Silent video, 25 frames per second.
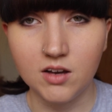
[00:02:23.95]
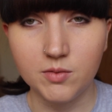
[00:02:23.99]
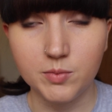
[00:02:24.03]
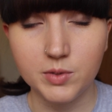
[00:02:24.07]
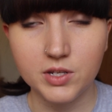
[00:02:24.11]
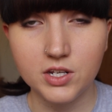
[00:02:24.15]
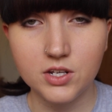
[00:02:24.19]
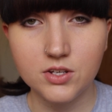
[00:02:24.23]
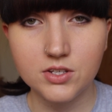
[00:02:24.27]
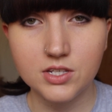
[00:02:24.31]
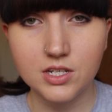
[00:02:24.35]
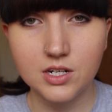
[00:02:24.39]
I've
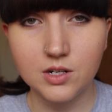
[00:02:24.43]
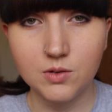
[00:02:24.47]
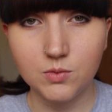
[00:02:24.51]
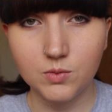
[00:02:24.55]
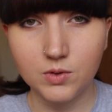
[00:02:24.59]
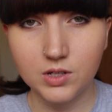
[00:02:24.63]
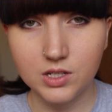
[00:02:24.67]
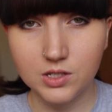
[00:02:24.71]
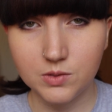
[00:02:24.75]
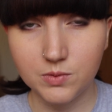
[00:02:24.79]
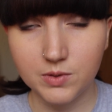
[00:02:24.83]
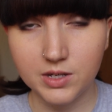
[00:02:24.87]
been using it
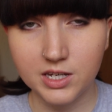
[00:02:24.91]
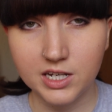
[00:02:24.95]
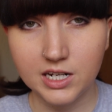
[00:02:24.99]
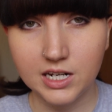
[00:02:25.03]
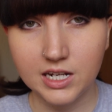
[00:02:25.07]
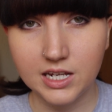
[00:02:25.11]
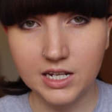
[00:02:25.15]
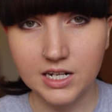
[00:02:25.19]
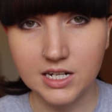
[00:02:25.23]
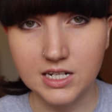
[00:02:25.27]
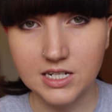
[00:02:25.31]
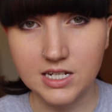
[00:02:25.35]
once
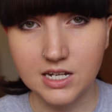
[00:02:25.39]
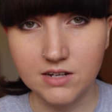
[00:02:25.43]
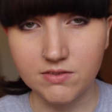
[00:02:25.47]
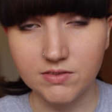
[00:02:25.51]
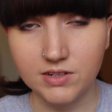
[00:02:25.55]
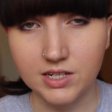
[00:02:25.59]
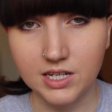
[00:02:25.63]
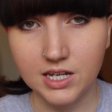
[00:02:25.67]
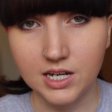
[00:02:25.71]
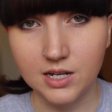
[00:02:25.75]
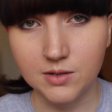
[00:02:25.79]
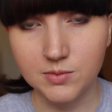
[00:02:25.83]
weekly and it
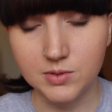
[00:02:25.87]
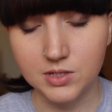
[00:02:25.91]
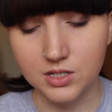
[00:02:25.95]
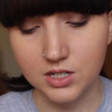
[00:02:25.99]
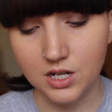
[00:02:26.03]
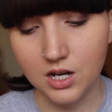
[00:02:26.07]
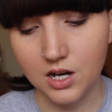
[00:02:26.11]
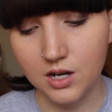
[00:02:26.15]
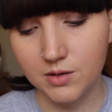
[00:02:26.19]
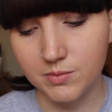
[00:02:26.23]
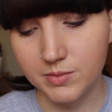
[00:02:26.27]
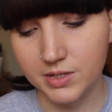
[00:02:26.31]
definitely helps to
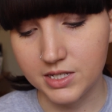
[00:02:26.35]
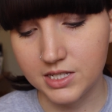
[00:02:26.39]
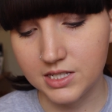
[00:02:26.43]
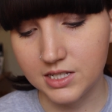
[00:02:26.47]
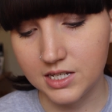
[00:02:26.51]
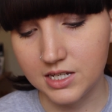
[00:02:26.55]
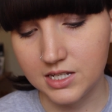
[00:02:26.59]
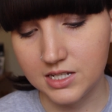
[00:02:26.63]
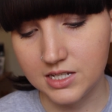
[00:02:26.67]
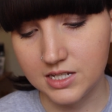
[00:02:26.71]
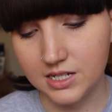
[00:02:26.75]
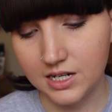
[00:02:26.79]
calm my
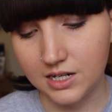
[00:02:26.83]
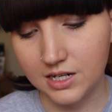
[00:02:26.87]
skin